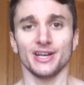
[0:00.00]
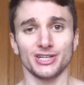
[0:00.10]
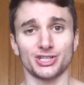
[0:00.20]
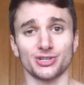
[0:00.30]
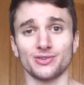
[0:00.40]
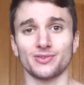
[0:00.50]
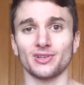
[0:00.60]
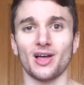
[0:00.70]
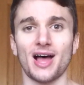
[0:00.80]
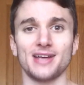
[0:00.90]
You shouldn't
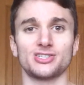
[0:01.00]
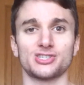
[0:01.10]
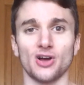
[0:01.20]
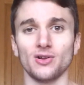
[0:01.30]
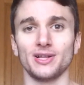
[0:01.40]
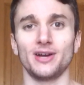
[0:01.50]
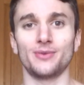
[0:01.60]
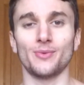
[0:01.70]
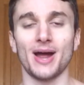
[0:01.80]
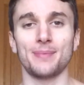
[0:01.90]
rely solely
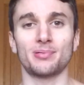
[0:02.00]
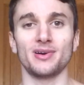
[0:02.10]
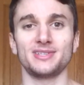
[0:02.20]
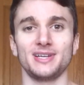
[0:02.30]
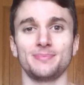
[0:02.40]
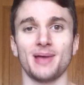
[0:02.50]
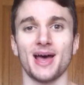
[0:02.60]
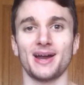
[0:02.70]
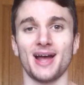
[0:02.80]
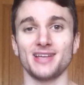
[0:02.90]
on whey protein
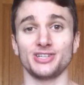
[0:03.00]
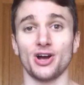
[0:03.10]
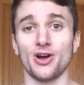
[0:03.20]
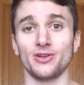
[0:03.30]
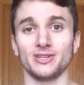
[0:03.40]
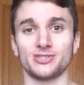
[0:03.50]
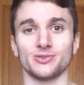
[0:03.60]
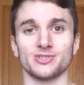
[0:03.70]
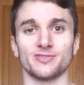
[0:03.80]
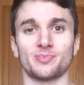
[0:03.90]
powder as your only
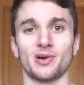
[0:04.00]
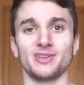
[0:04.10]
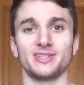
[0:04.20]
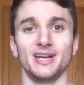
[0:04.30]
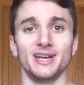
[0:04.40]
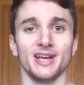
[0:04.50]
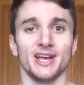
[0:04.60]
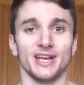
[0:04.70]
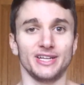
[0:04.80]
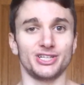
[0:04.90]
source of protein.
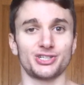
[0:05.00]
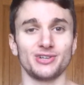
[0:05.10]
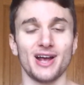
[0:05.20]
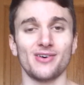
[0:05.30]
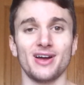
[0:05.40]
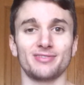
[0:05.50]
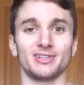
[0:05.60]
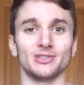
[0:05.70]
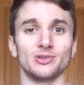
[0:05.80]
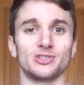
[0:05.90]
You should, however,
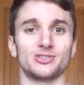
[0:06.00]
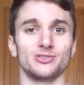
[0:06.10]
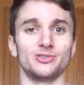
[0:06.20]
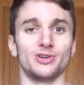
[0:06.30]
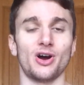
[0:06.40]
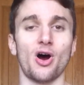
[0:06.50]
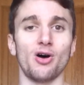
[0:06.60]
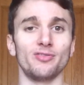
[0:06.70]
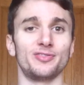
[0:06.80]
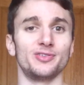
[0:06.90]
look to
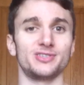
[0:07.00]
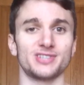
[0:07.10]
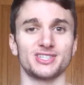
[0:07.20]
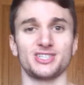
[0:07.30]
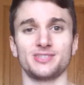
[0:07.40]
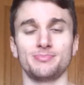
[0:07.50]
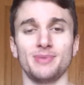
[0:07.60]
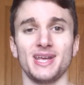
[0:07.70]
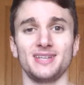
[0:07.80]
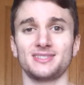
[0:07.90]
whole foods such as
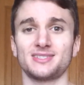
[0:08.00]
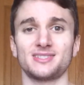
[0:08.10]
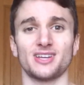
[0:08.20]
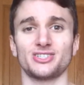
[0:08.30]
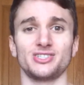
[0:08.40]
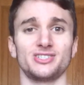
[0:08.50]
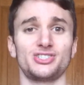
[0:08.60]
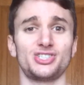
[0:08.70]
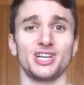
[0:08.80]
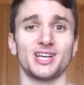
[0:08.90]
meats, such as
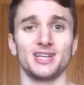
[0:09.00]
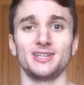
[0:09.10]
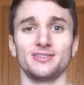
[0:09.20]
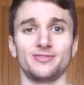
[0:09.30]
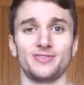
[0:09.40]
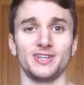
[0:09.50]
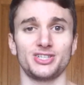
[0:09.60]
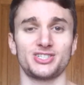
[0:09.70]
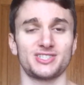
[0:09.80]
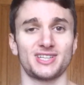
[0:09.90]
chicken,
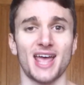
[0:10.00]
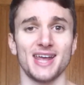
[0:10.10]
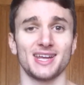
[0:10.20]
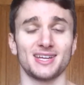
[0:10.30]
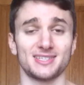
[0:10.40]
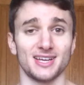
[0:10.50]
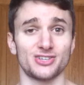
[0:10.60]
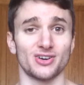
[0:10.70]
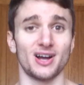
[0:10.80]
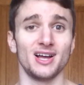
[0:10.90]
fish, steak,
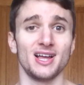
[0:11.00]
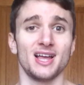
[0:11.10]
etc.